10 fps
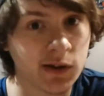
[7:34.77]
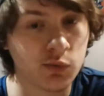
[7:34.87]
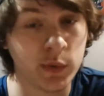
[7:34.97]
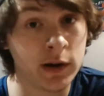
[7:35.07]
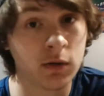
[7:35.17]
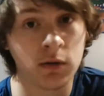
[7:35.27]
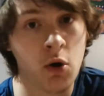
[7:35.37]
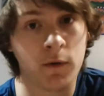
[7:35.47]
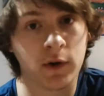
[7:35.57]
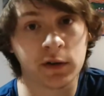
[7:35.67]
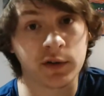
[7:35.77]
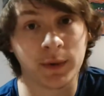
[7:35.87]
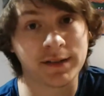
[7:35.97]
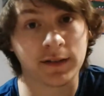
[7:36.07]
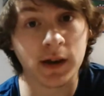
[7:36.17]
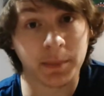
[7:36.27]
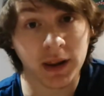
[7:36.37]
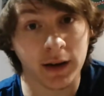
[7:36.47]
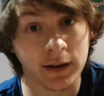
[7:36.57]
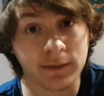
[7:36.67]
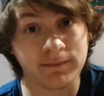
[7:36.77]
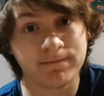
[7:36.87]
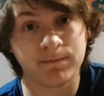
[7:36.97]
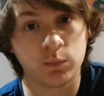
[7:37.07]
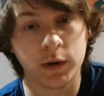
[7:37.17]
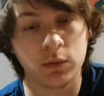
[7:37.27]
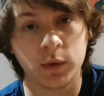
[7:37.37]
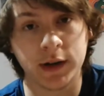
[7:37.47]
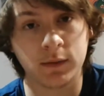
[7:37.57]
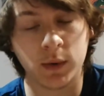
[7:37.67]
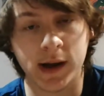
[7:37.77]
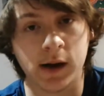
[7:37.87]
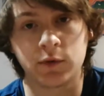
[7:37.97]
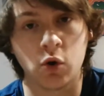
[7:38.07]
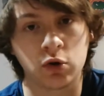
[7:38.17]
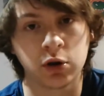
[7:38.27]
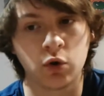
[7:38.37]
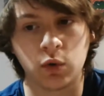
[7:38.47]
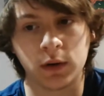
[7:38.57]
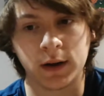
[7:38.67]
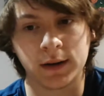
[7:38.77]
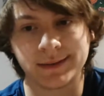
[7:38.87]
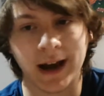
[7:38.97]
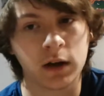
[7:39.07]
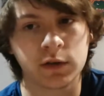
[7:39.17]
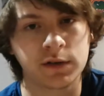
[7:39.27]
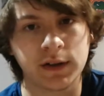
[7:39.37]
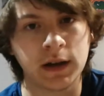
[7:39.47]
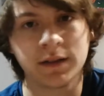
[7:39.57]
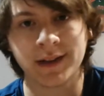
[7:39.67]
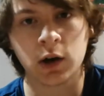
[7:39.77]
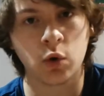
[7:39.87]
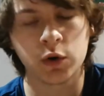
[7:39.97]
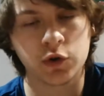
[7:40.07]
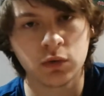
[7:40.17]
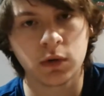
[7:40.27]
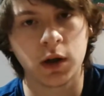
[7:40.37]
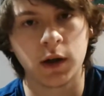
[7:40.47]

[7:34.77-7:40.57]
We don't know if Carson Wentz is going to play. We have no clue. Doctors say he's not going to.